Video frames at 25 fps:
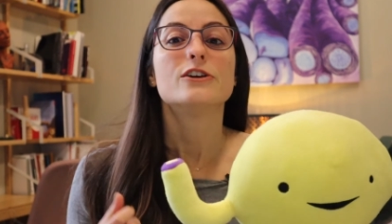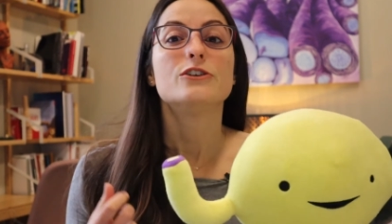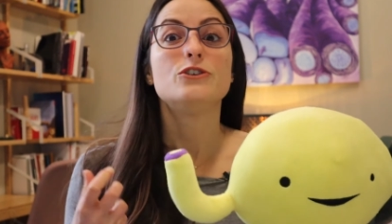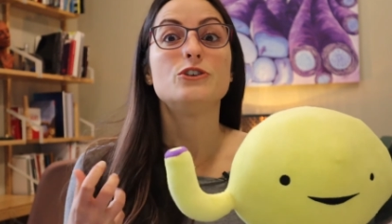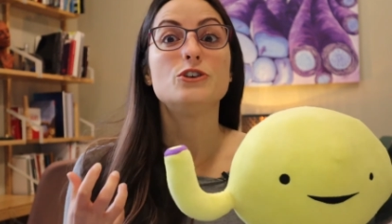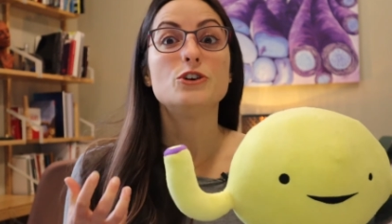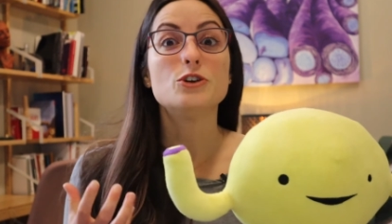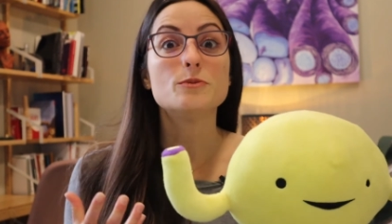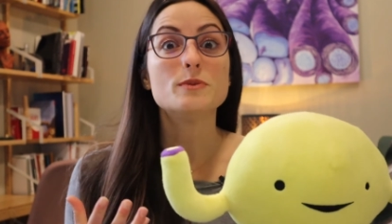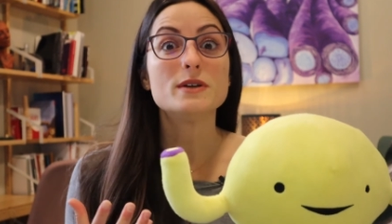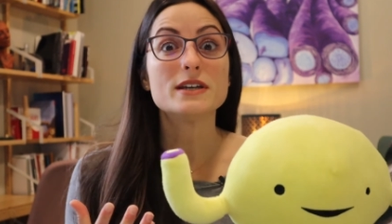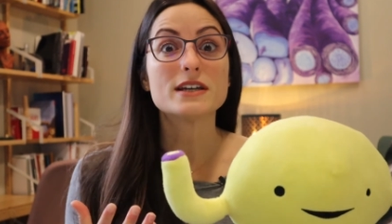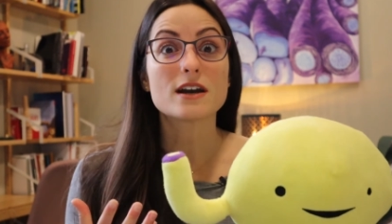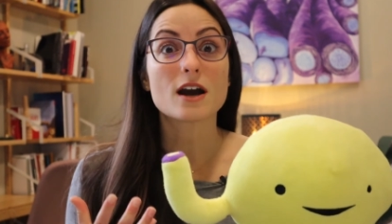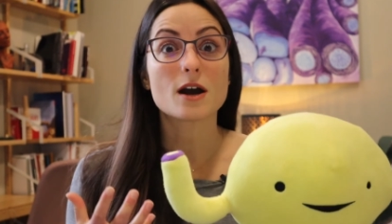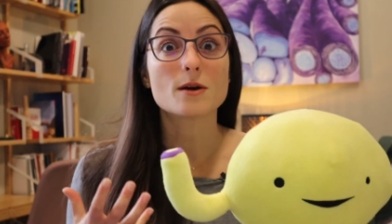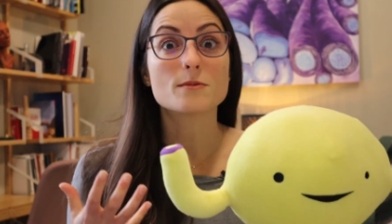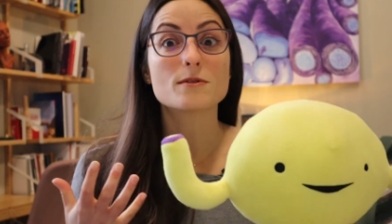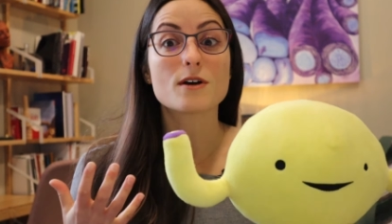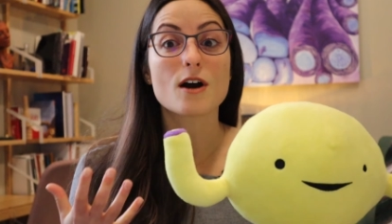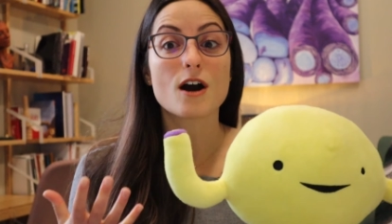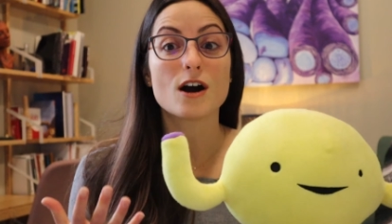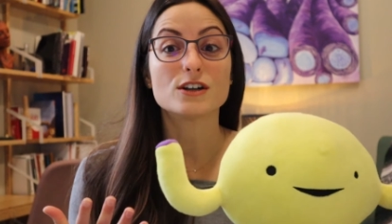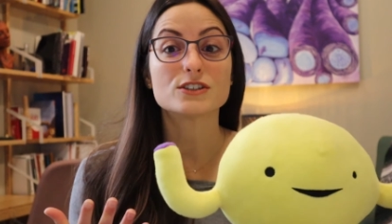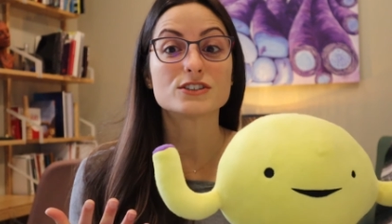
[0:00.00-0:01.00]
you
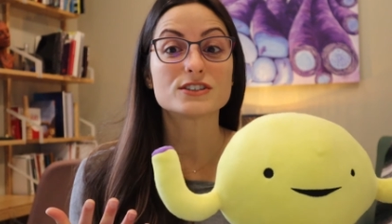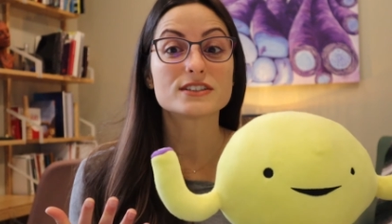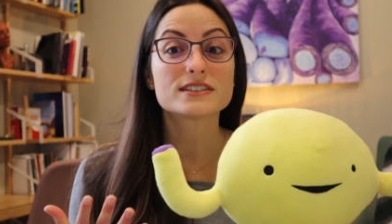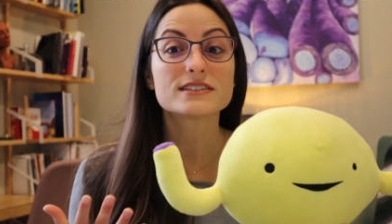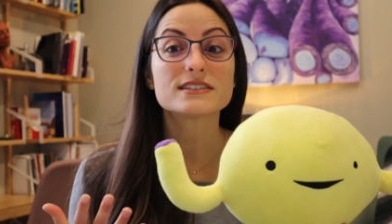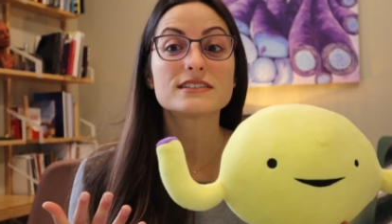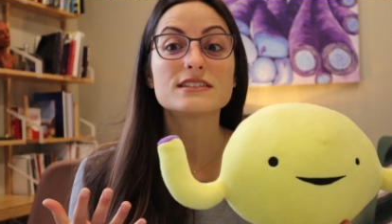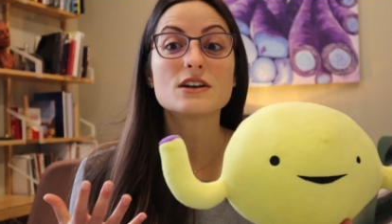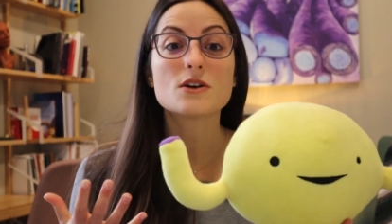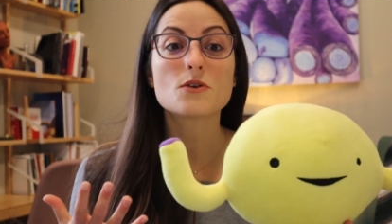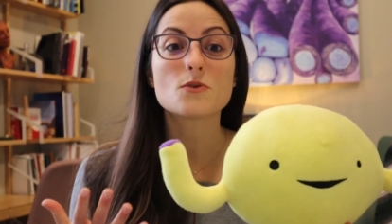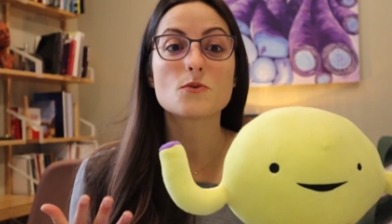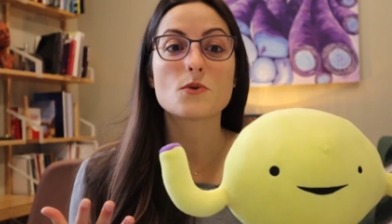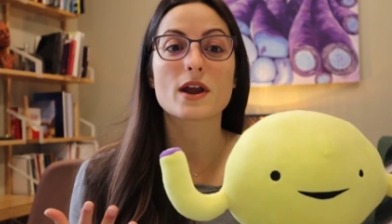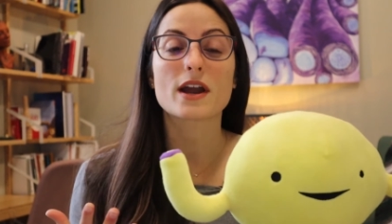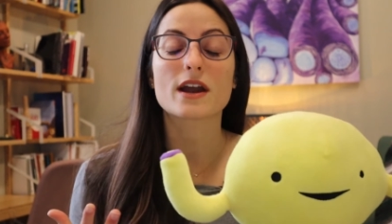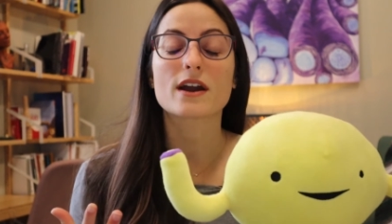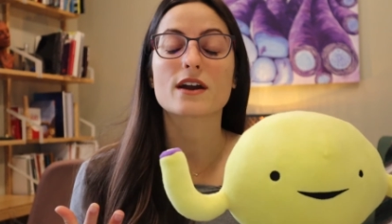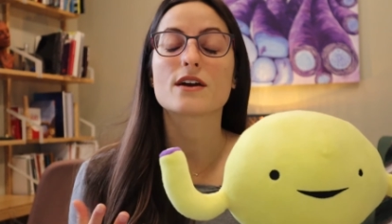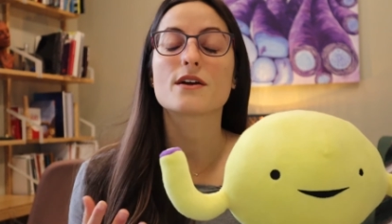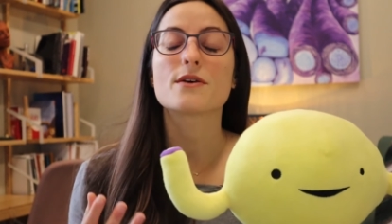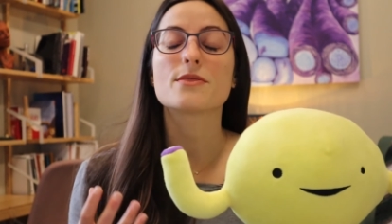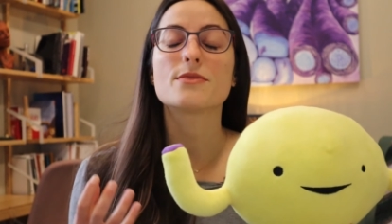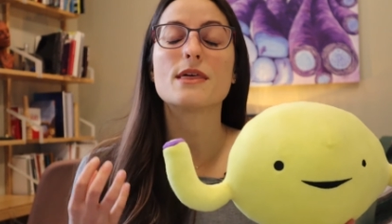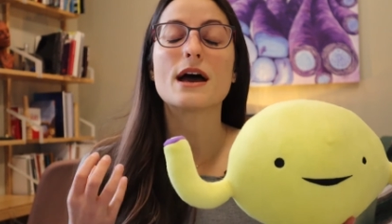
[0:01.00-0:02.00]
become consciously
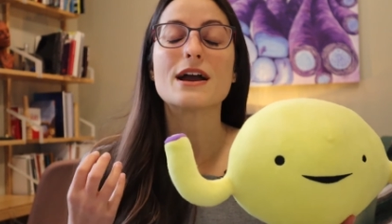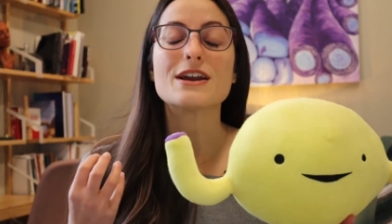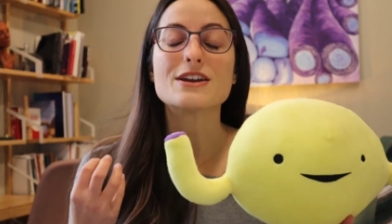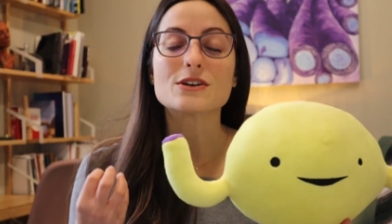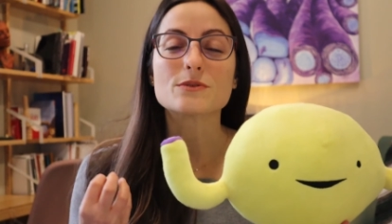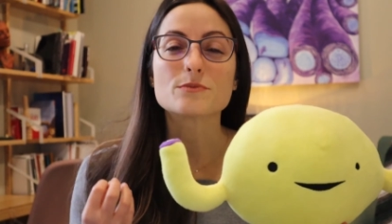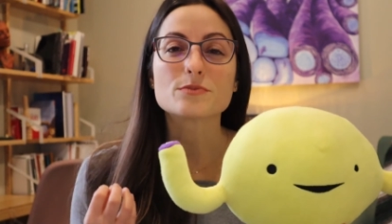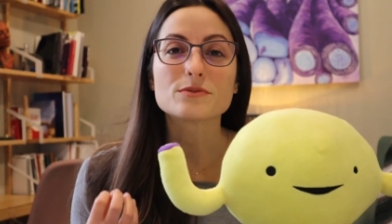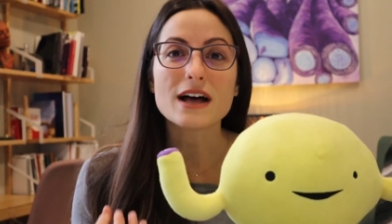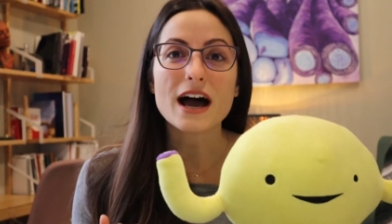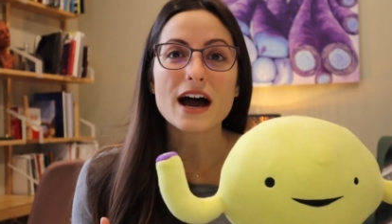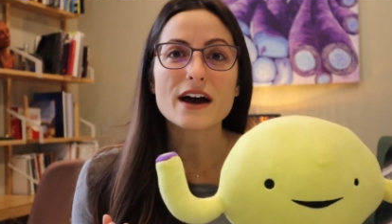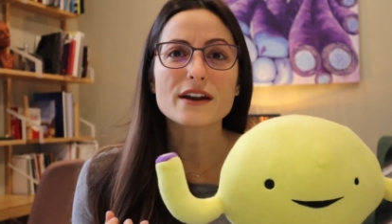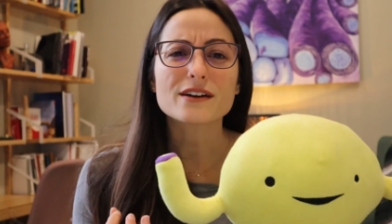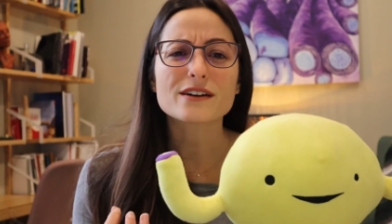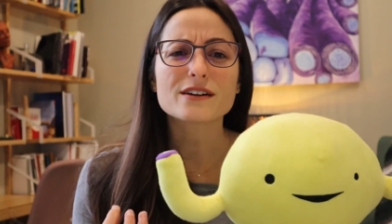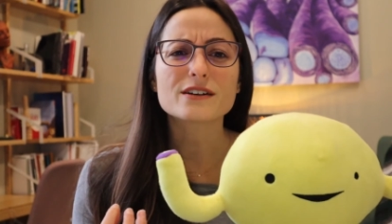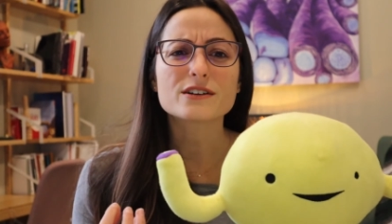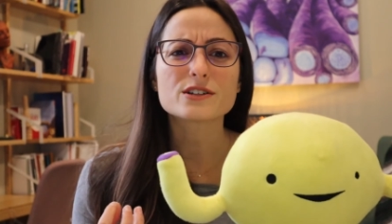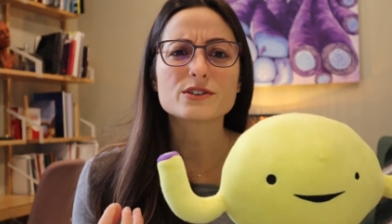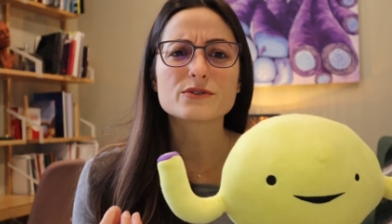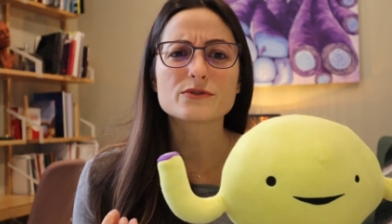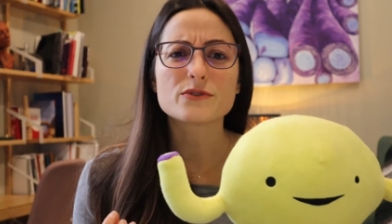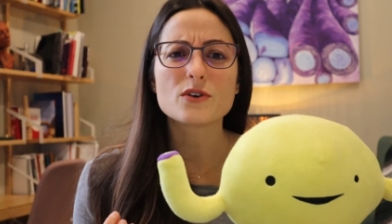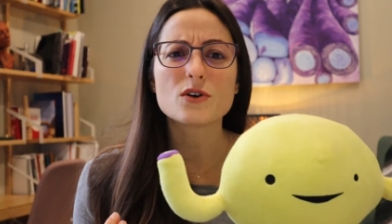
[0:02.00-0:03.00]
aware that your bladder
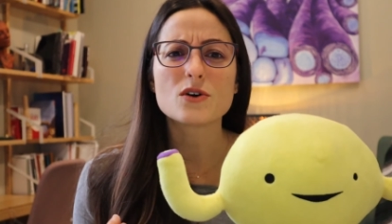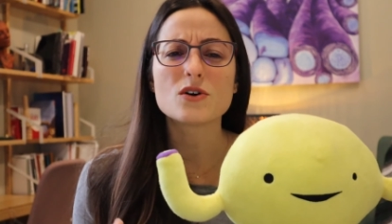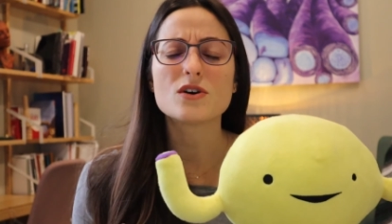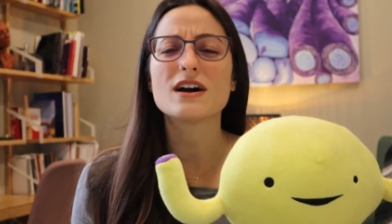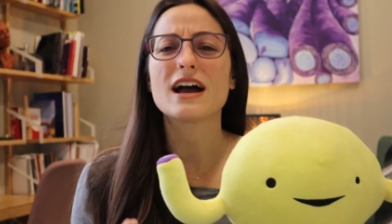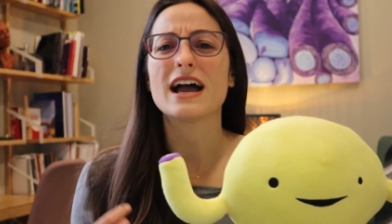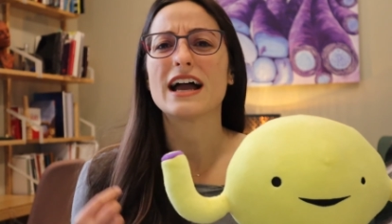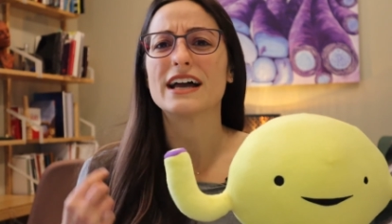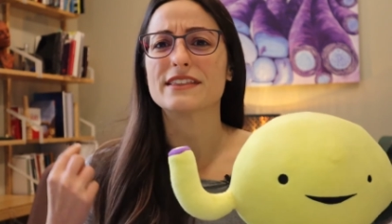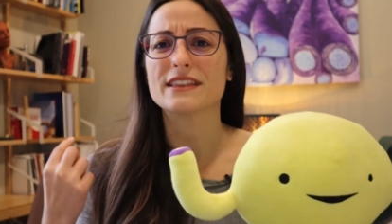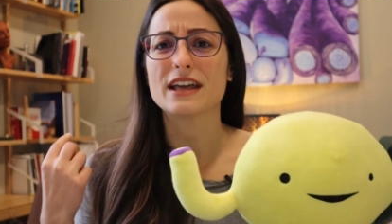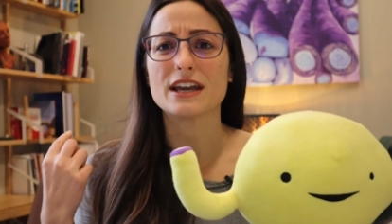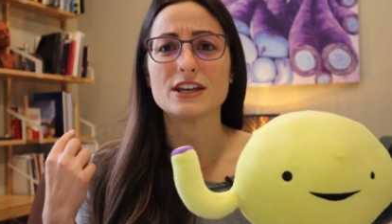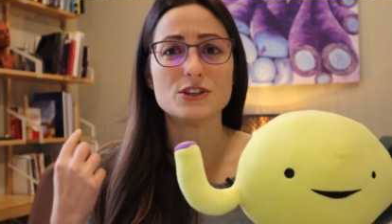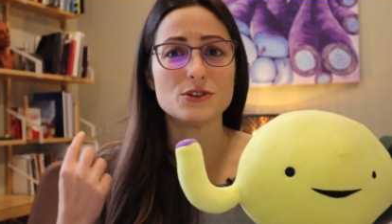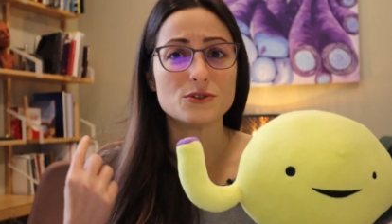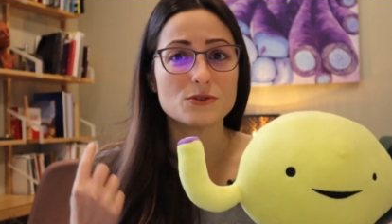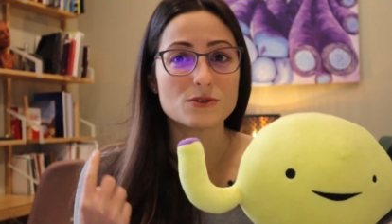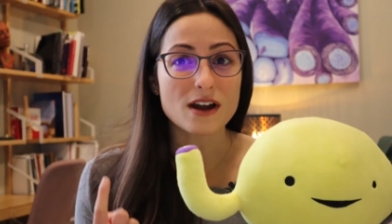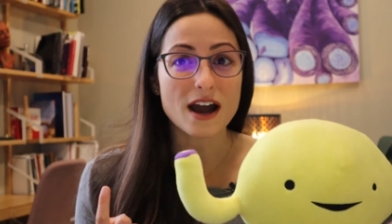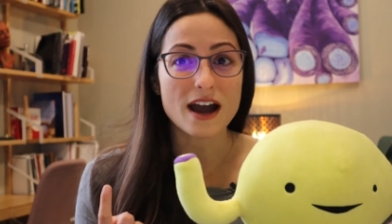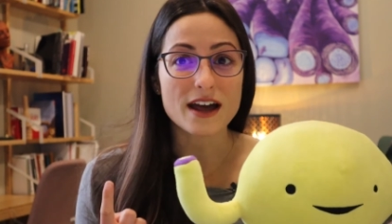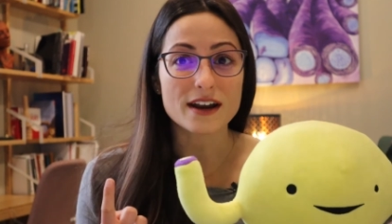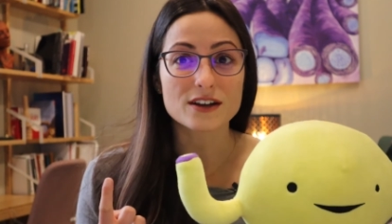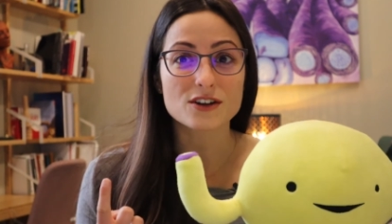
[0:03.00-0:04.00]
is full and that
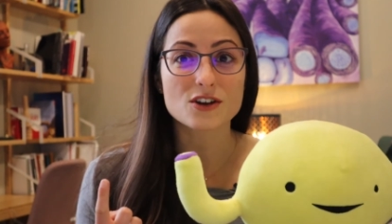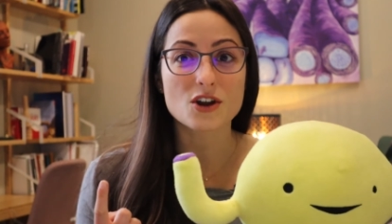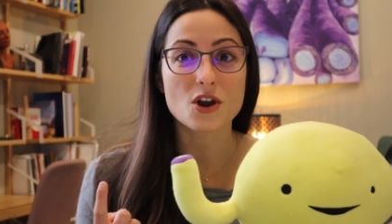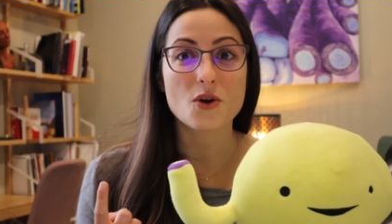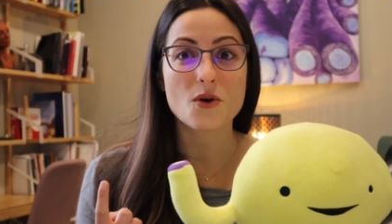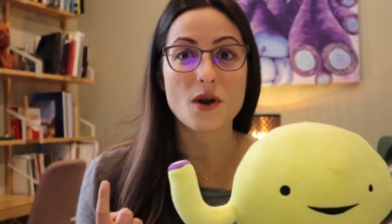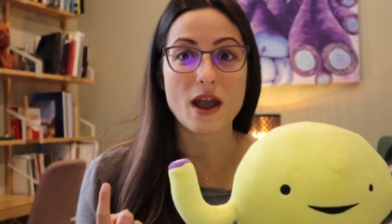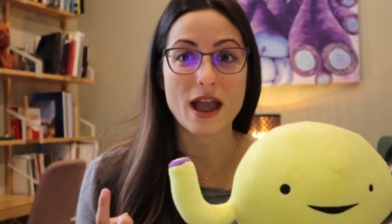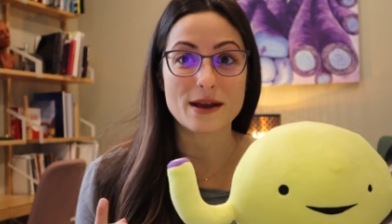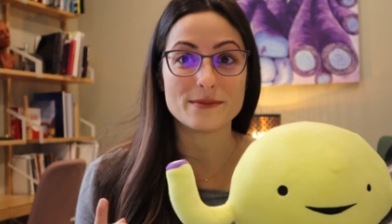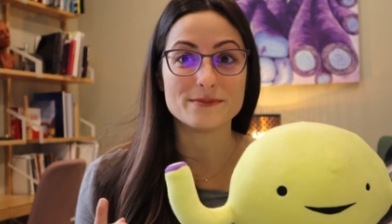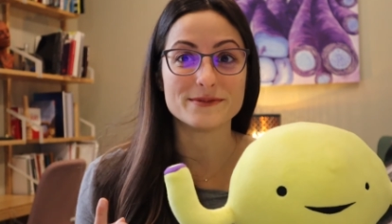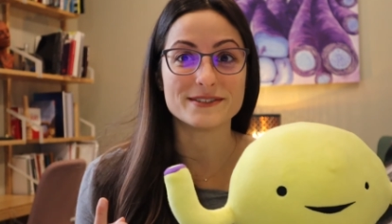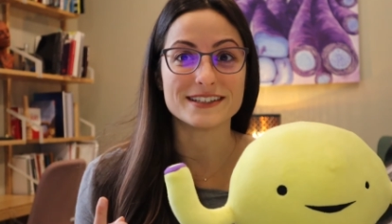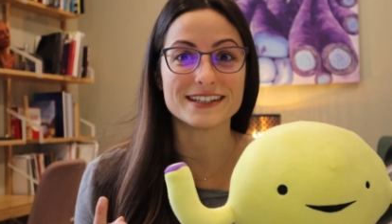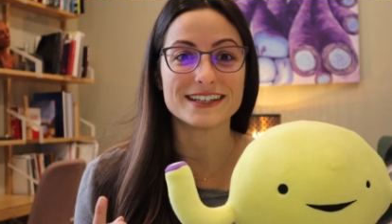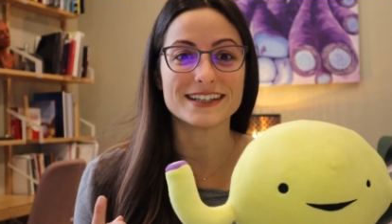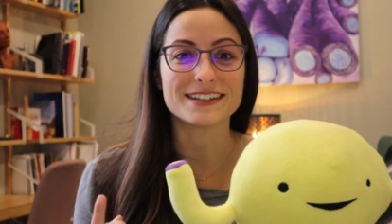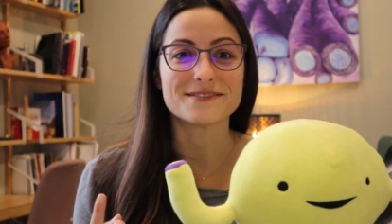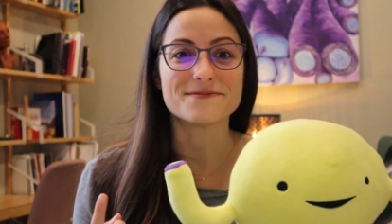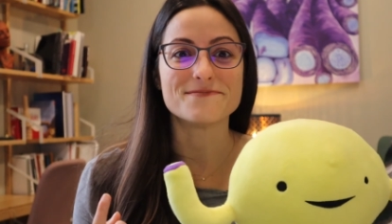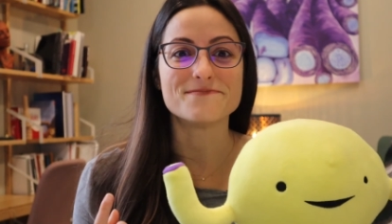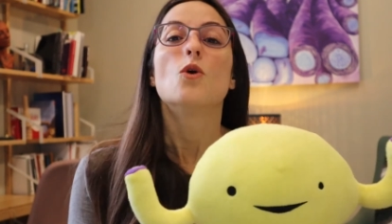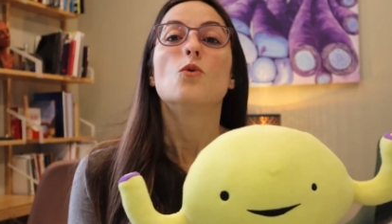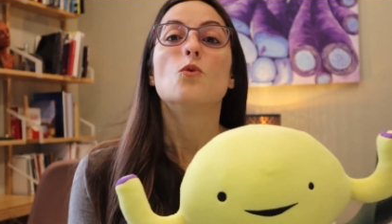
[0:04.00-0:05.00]
you've got to go
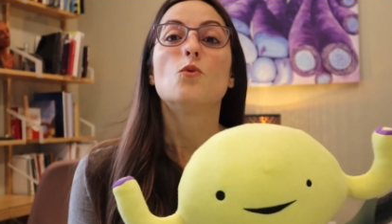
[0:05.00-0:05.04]
empty.